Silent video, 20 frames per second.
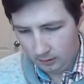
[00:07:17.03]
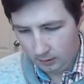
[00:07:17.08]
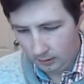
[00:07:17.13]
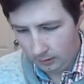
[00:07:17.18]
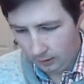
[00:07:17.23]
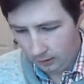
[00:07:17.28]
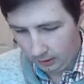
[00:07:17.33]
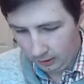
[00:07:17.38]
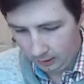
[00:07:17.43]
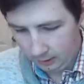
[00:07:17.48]

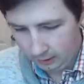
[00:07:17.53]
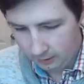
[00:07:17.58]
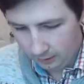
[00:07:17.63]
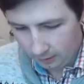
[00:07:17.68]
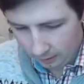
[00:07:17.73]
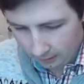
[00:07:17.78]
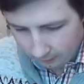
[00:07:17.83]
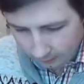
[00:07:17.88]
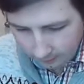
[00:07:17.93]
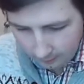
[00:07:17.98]
Let's
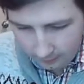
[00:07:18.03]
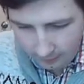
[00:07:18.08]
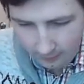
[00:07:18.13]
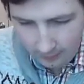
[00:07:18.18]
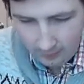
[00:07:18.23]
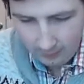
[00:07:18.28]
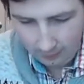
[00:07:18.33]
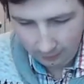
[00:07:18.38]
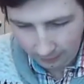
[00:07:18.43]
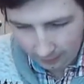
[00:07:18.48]
see.
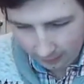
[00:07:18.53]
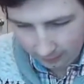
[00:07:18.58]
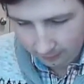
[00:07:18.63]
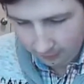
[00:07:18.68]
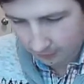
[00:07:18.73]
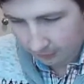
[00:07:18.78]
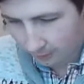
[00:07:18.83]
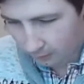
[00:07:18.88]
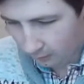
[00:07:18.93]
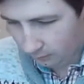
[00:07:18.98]
Oh yeah,
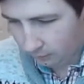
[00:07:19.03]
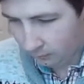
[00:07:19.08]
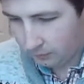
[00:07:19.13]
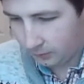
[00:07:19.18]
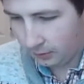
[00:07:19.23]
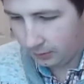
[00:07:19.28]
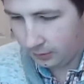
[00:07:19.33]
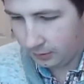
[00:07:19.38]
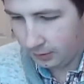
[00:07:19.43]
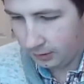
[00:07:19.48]
here's a note from
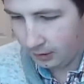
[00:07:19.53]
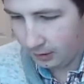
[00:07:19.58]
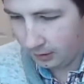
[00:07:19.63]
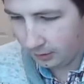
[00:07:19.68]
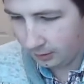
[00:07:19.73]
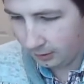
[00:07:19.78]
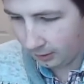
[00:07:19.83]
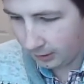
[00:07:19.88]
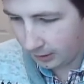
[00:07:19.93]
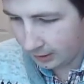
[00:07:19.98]
Darth
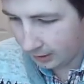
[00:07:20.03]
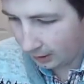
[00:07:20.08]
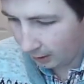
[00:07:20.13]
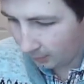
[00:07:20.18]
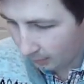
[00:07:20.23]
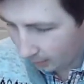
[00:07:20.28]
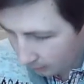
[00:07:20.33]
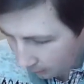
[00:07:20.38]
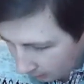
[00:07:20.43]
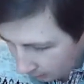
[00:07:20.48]
Sidious. At the
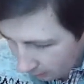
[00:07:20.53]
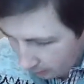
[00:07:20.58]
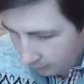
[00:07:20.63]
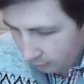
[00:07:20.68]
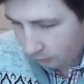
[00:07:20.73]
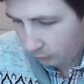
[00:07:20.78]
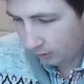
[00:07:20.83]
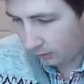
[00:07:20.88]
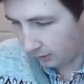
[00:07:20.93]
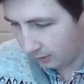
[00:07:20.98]
time I wrote
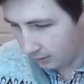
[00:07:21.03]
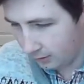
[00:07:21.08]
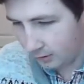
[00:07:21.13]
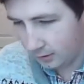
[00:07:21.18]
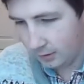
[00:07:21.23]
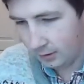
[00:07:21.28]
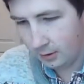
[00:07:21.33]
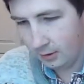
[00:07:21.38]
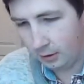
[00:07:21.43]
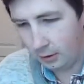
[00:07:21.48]
these
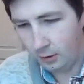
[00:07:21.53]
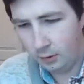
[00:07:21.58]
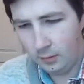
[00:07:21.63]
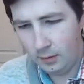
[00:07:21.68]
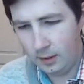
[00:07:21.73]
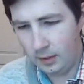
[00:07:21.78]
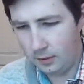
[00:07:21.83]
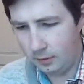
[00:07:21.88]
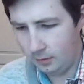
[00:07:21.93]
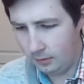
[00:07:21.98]
words... Oh
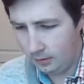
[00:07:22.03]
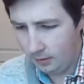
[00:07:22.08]
wait.